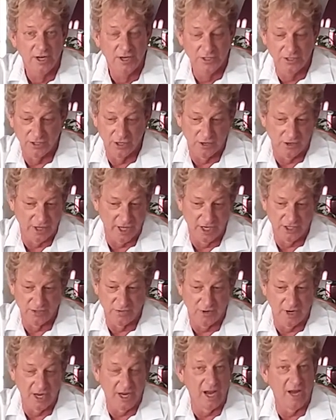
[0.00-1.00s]
So that's
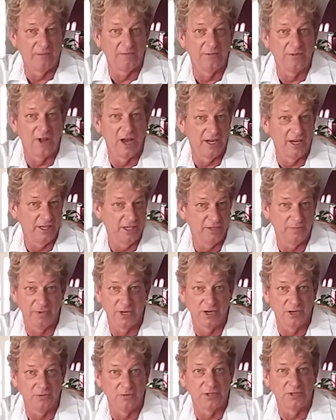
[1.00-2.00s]
why I'm flying these
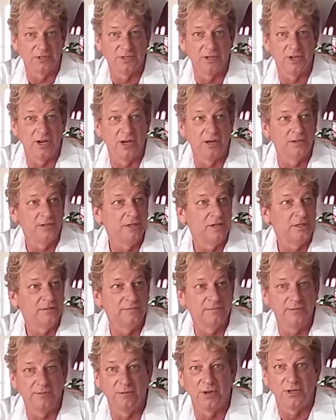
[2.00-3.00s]
bigger ones now.
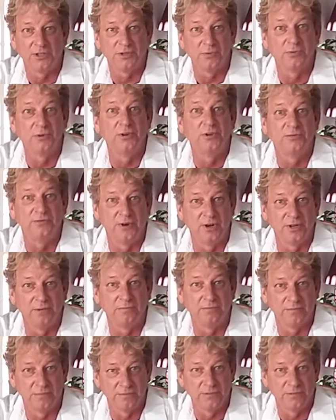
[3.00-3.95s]
You want some real fun?